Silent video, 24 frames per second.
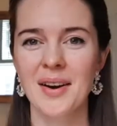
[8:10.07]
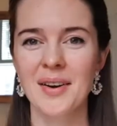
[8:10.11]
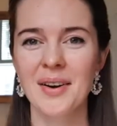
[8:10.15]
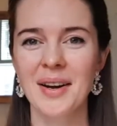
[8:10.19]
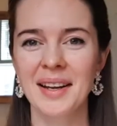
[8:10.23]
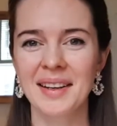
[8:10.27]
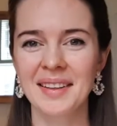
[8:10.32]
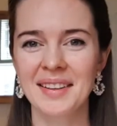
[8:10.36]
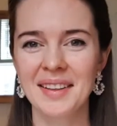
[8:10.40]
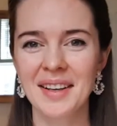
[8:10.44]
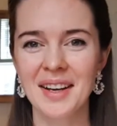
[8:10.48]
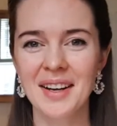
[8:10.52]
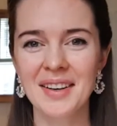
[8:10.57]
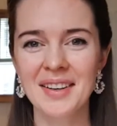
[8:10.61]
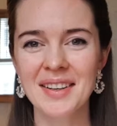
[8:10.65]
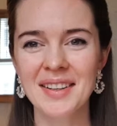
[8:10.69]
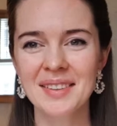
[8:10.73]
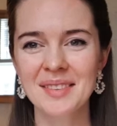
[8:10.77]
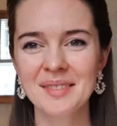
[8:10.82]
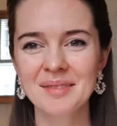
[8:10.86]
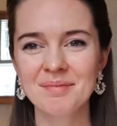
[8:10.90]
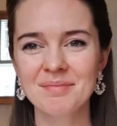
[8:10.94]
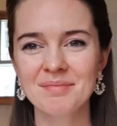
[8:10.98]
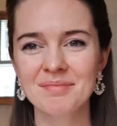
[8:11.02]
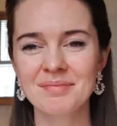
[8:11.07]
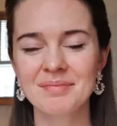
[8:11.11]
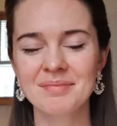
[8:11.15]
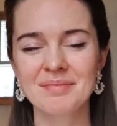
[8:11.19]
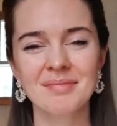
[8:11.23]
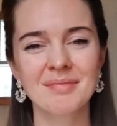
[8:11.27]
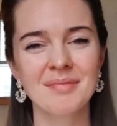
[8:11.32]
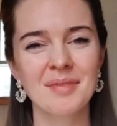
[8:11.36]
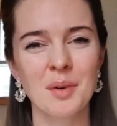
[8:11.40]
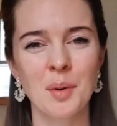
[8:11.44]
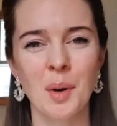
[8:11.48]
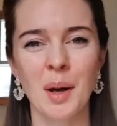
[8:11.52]
right, got it?
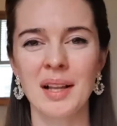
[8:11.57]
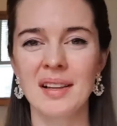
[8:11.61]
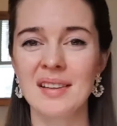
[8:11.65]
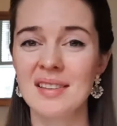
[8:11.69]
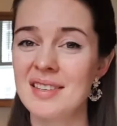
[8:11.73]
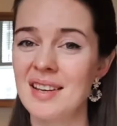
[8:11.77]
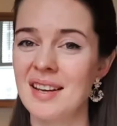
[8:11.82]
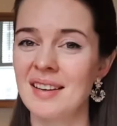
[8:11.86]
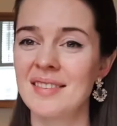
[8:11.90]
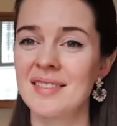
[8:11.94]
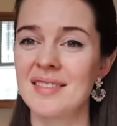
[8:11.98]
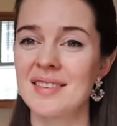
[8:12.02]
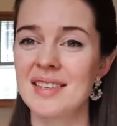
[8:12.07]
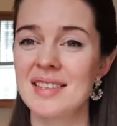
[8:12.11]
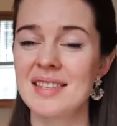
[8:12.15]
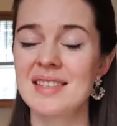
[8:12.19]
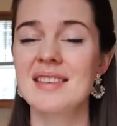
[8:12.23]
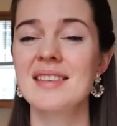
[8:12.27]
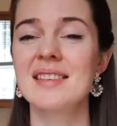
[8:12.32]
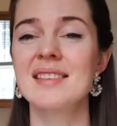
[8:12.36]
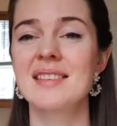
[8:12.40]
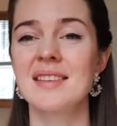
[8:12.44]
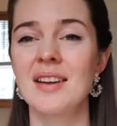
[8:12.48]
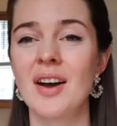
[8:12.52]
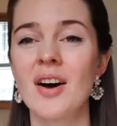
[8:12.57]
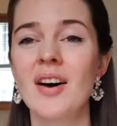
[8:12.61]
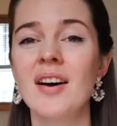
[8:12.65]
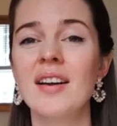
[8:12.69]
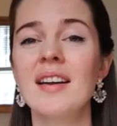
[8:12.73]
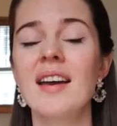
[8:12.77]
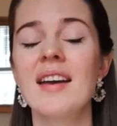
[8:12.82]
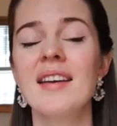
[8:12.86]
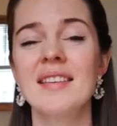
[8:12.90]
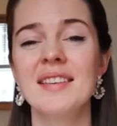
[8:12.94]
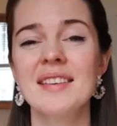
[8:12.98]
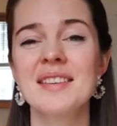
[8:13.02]
Well done. This is not
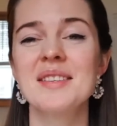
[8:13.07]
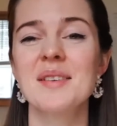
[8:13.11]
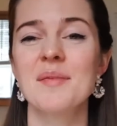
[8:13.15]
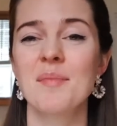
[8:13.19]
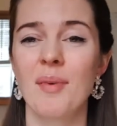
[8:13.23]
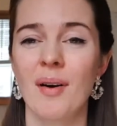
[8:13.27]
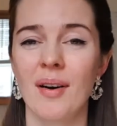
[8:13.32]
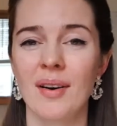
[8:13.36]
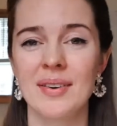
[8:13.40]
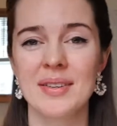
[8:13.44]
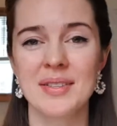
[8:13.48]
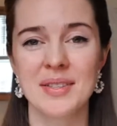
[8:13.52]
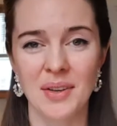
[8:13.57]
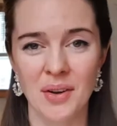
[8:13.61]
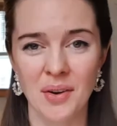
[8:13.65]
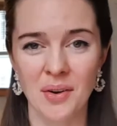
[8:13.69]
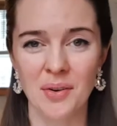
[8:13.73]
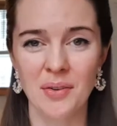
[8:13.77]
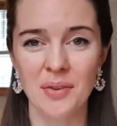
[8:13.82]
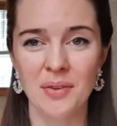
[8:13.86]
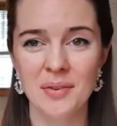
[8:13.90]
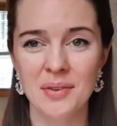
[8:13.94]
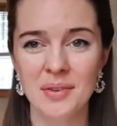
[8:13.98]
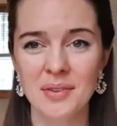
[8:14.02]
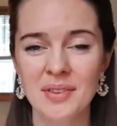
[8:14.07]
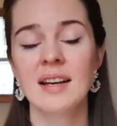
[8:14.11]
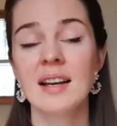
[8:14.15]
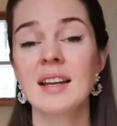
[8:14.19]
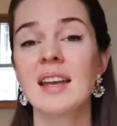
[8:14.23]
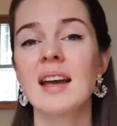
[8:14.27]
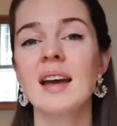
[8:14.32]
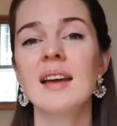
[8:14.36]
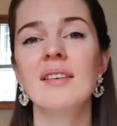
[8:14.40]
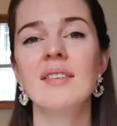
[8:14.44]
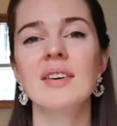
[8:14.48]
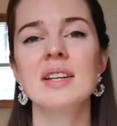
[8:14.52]
an easy part to go through.
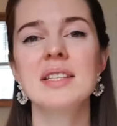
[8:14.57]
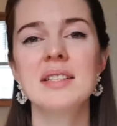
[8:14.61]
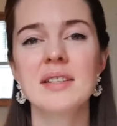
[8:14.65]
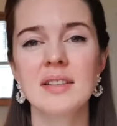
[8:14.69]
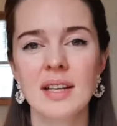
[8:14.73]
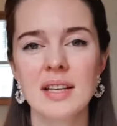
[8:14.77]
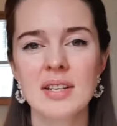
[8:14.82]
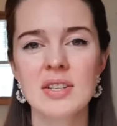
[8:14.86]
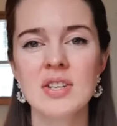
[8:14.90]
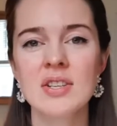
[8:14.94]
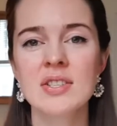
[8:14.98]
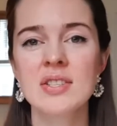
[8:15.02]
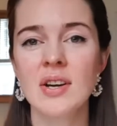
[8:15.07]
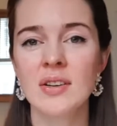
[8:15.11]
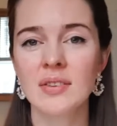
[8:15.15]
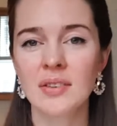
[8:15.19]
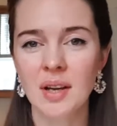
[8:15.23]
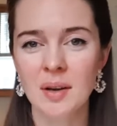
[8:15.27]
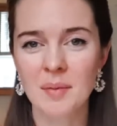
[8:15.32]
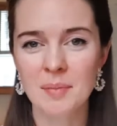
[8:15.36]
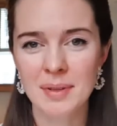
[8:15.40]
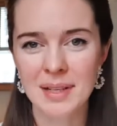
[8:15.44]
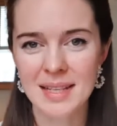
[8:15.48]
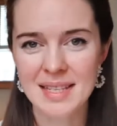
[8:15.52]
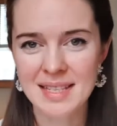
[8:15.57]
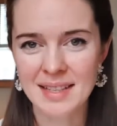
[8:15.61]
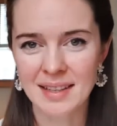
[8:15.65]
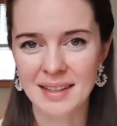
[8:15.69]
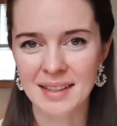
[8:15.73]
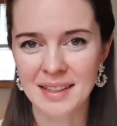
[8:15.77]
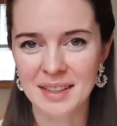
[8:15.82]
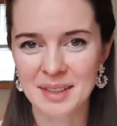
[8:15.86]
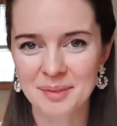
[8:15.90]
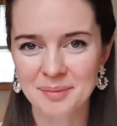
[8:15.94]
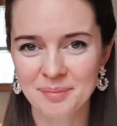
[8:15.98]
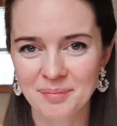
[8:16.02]
Congratulations on completing
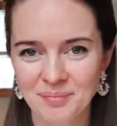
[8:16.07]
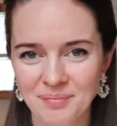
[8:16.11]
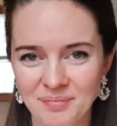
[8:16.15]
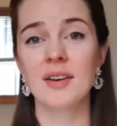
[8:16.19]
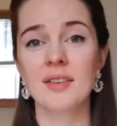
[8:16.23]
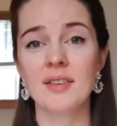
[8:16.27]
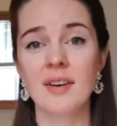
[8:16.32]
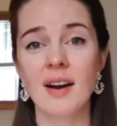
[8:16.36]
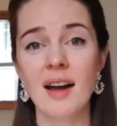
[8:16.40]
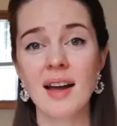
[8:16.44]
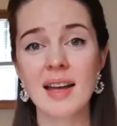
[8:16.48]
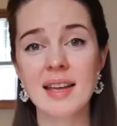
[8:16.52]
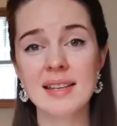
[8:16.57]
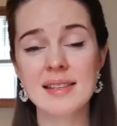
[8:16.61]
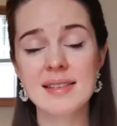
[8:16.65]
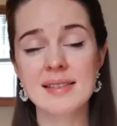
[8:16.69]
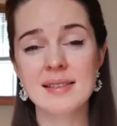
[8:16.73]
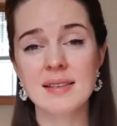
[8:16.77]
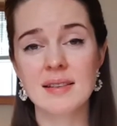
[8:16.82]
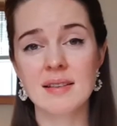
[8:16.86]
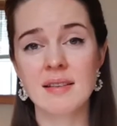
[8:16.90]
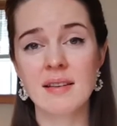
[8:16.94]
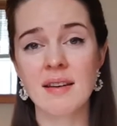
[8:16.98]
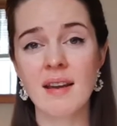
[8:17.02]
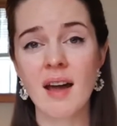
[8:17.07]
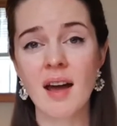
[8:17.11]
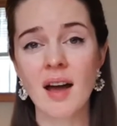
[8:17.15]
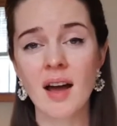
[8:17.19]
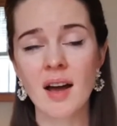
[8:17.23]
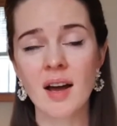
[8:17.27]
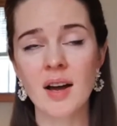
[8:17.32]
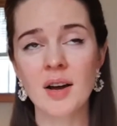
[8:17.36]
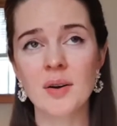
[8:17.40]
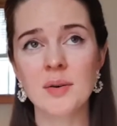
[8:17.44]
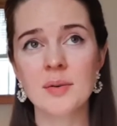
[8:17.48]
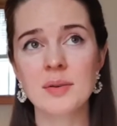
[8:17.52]
it. Right, so
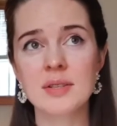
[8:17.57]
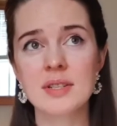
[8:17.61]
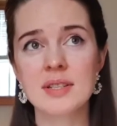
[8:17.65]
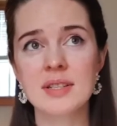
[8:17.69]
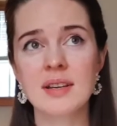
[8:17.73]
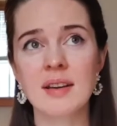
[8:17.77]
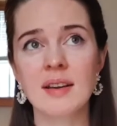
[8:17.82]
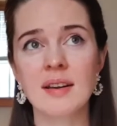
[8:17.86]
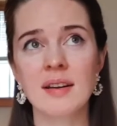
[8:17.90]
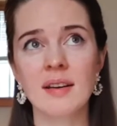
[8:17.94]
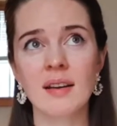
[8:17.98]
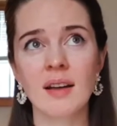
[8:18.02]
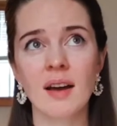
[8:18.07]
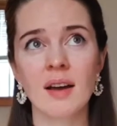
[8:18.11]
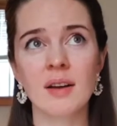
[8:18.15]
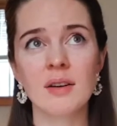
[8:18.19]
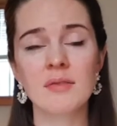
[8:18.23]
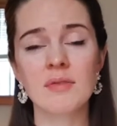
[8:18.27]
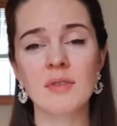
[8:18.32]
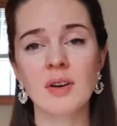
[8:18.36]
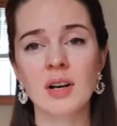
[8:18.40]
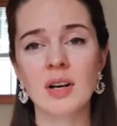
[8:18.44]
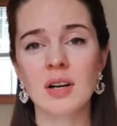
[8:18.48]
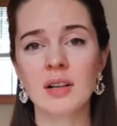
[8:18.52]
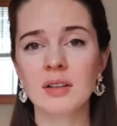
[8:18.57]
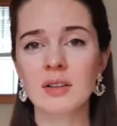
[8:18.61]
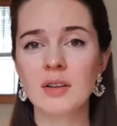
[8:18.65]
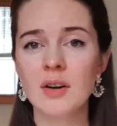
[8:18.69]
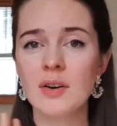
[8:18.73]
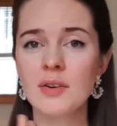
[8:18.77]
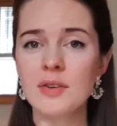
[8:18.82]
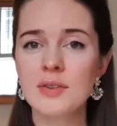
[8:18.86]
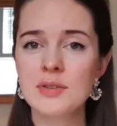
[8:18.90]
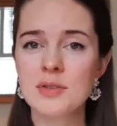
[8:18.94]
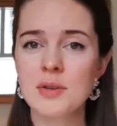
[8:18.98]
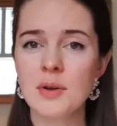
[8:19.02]
now we're just gonna kind of
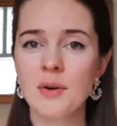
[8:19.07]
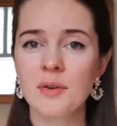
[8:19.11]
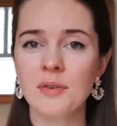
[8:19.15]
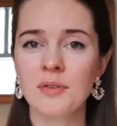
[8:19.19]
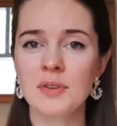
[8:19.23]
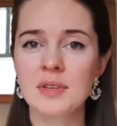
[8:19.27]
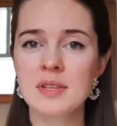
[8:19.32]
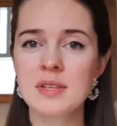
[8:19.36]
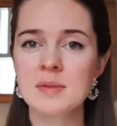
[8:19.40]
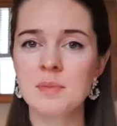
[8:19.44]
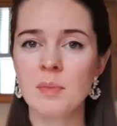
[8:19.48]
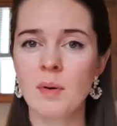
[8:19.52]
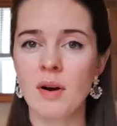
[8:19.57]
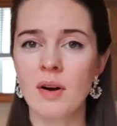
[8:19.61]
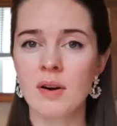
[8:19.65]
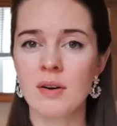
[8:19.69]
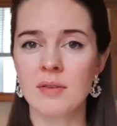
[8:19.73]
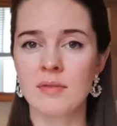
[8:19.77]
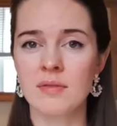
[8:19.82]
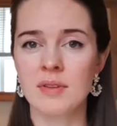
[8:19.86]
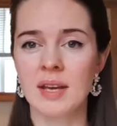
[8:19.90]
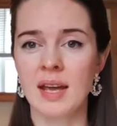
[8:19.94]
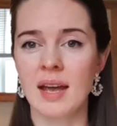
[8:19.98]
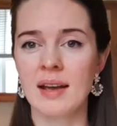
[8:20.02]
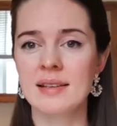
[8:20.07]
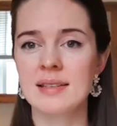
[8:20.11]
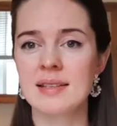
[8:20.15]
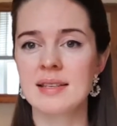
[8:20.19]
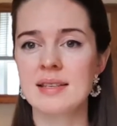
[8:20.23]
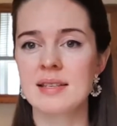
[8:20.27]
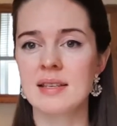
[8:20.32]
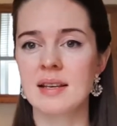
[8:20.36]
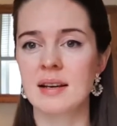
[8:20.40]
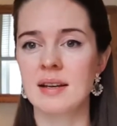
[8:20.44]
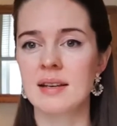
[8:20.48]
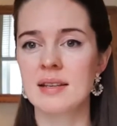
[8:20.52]
close off this part of the
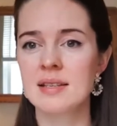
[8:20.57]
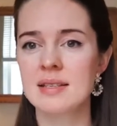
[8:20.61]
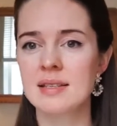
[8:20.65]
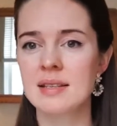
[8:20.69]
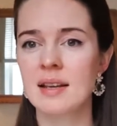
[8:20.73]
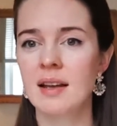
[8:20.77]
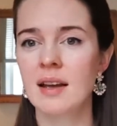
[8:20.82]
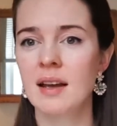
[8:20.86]
exercise.